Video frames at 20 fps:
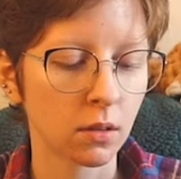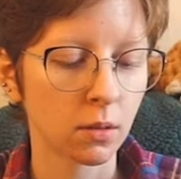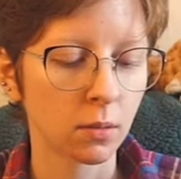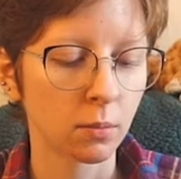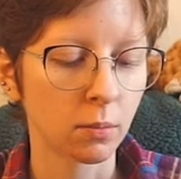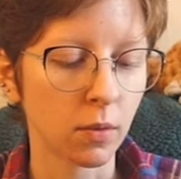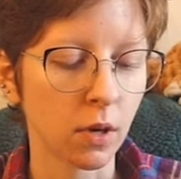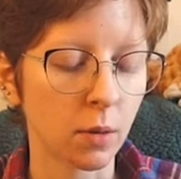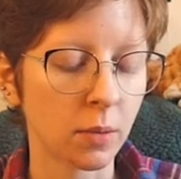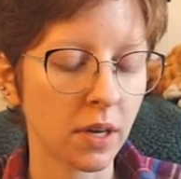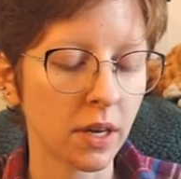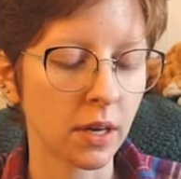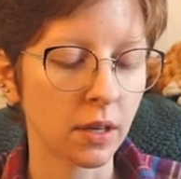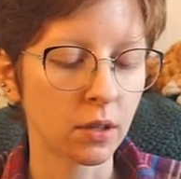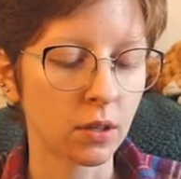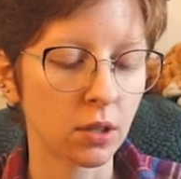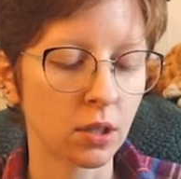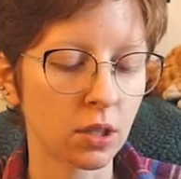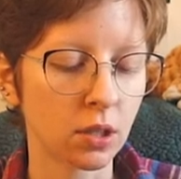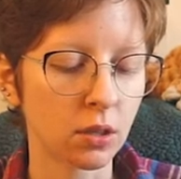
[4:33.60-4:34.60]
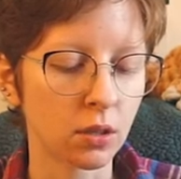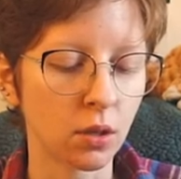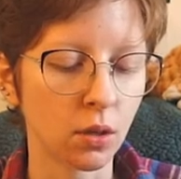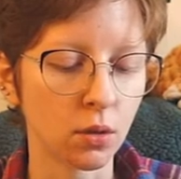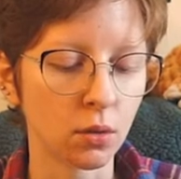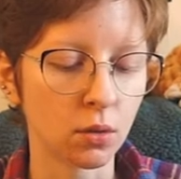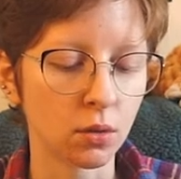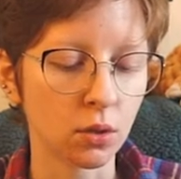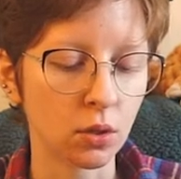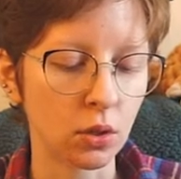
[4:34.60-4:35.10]
Mama Henderson
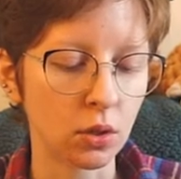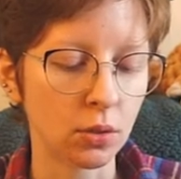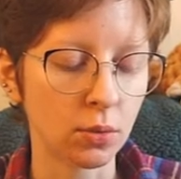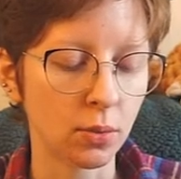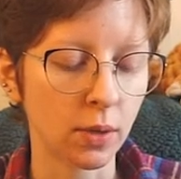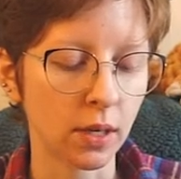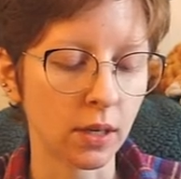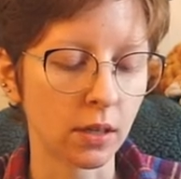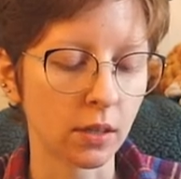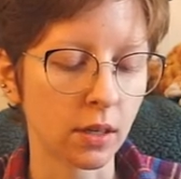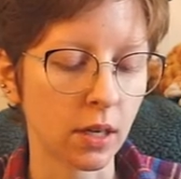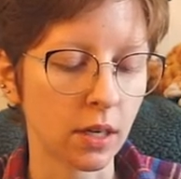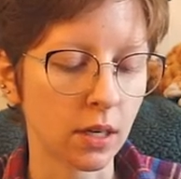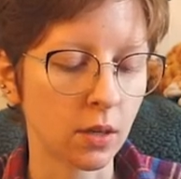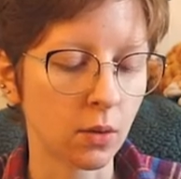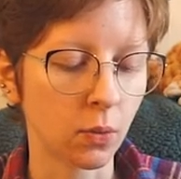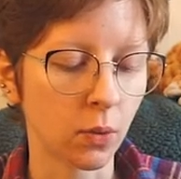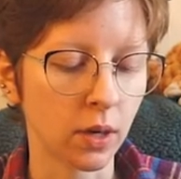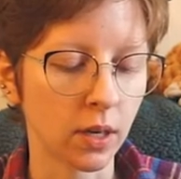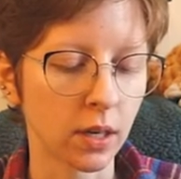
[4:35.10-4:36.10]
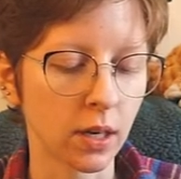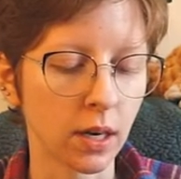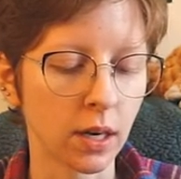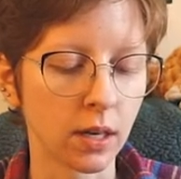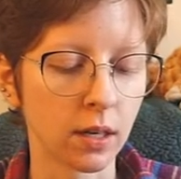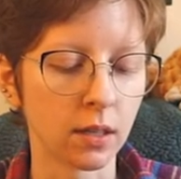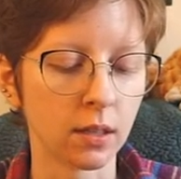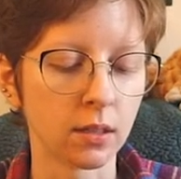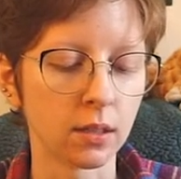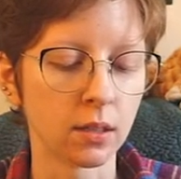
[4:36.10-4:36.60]
knows too well any white
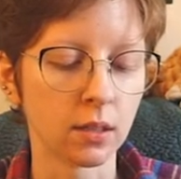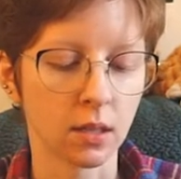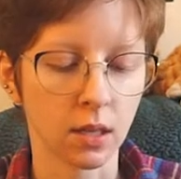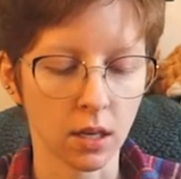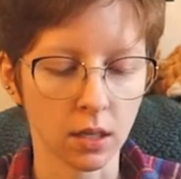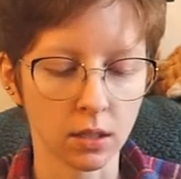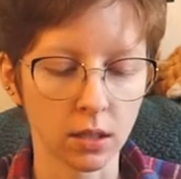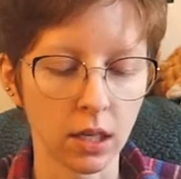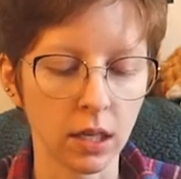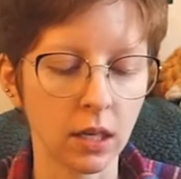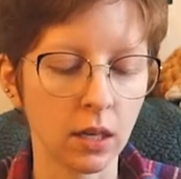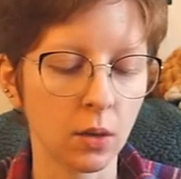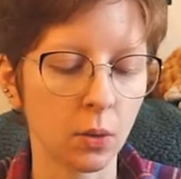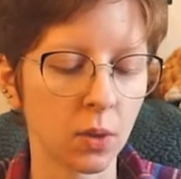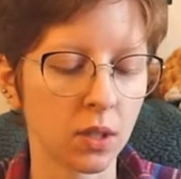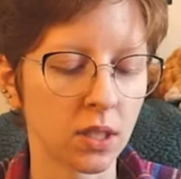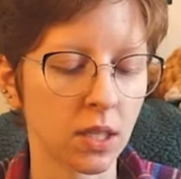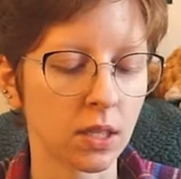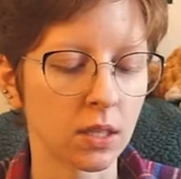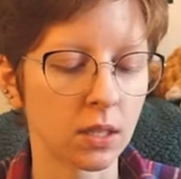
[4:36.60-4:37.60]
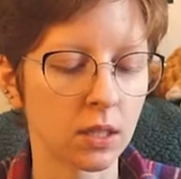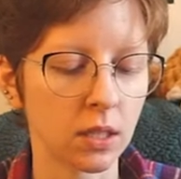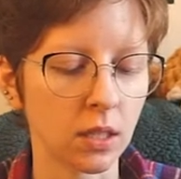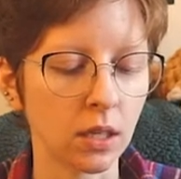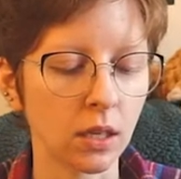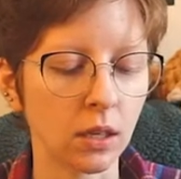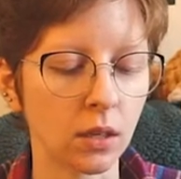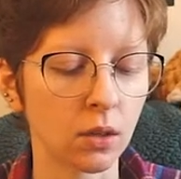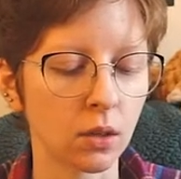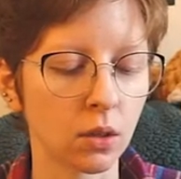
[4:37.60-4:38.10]
eyes not liking what they
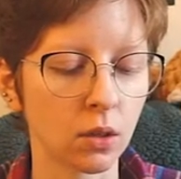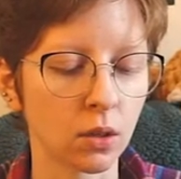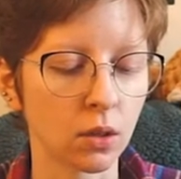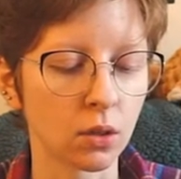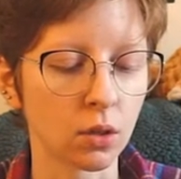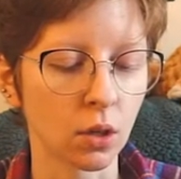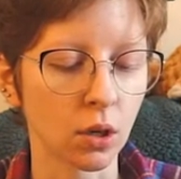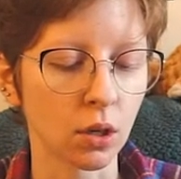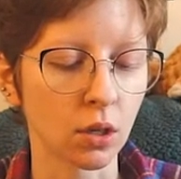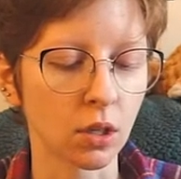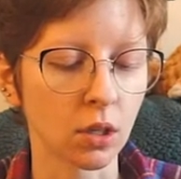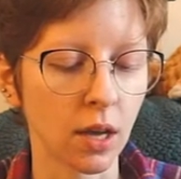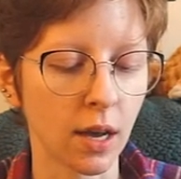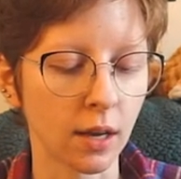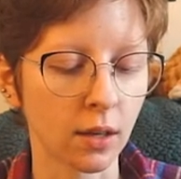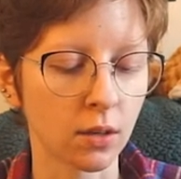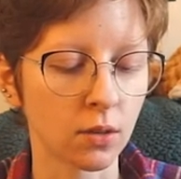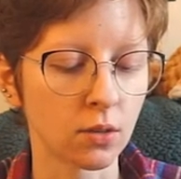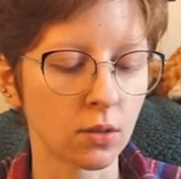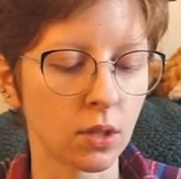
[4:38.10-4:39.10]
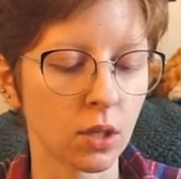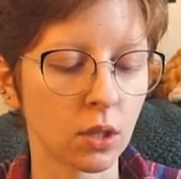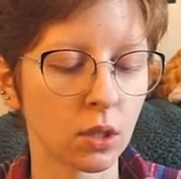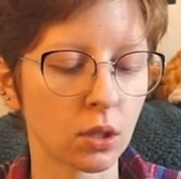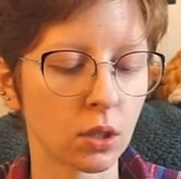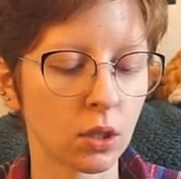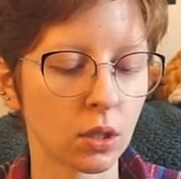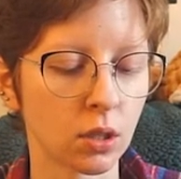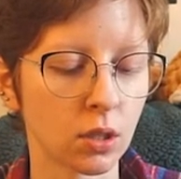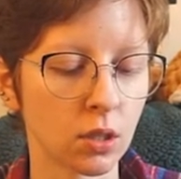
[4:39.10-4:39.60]
see could turn an
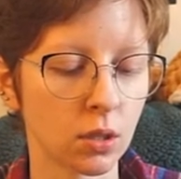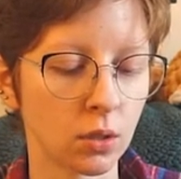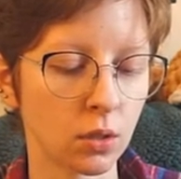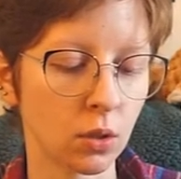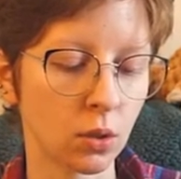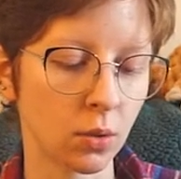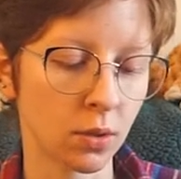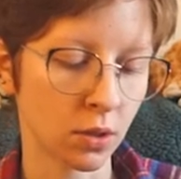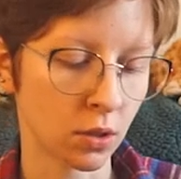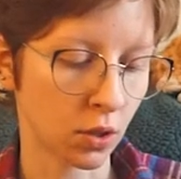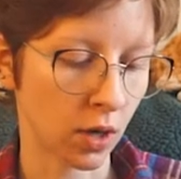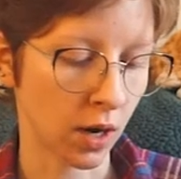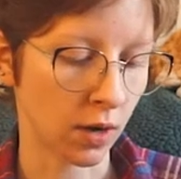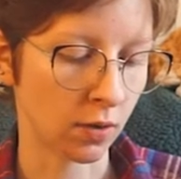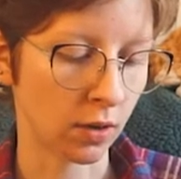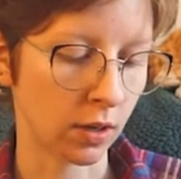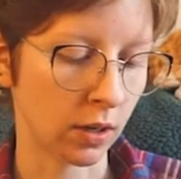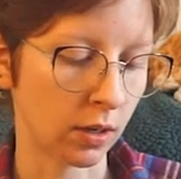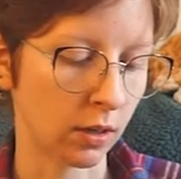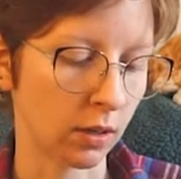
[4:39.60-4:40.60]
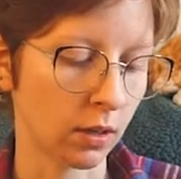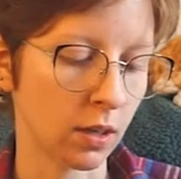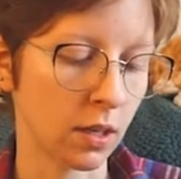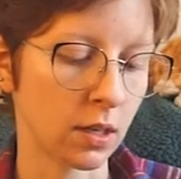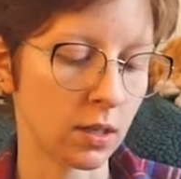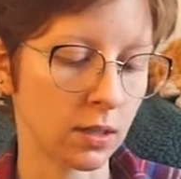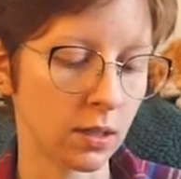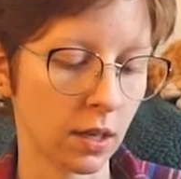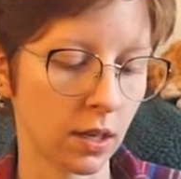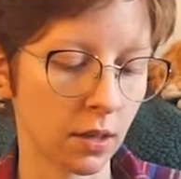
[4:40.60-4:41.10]
accusation into a drowning, a
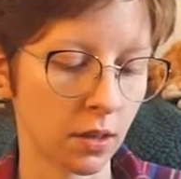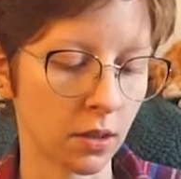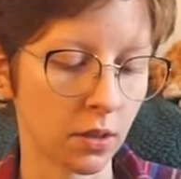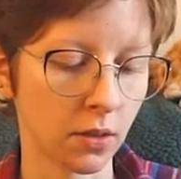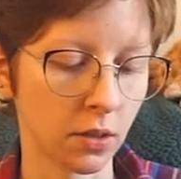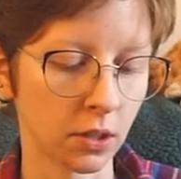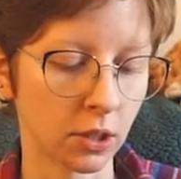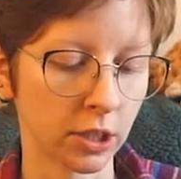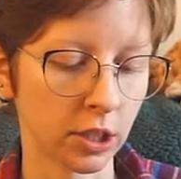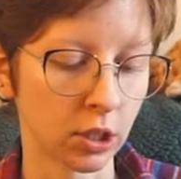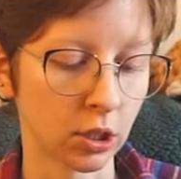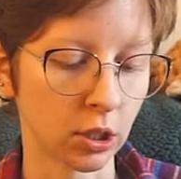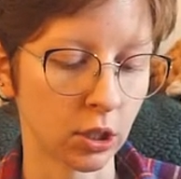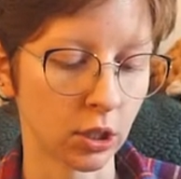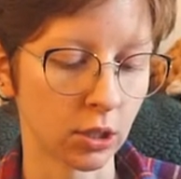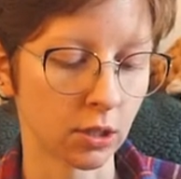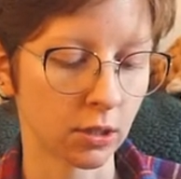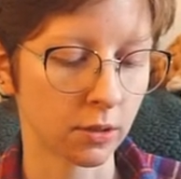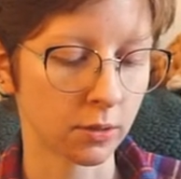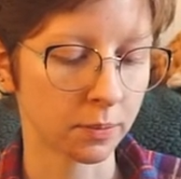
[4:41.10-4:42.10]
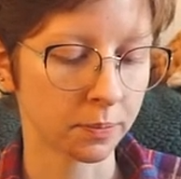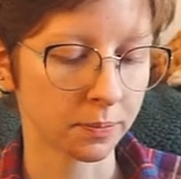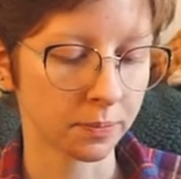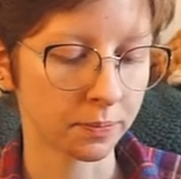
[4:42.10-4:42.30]
death, a lynching.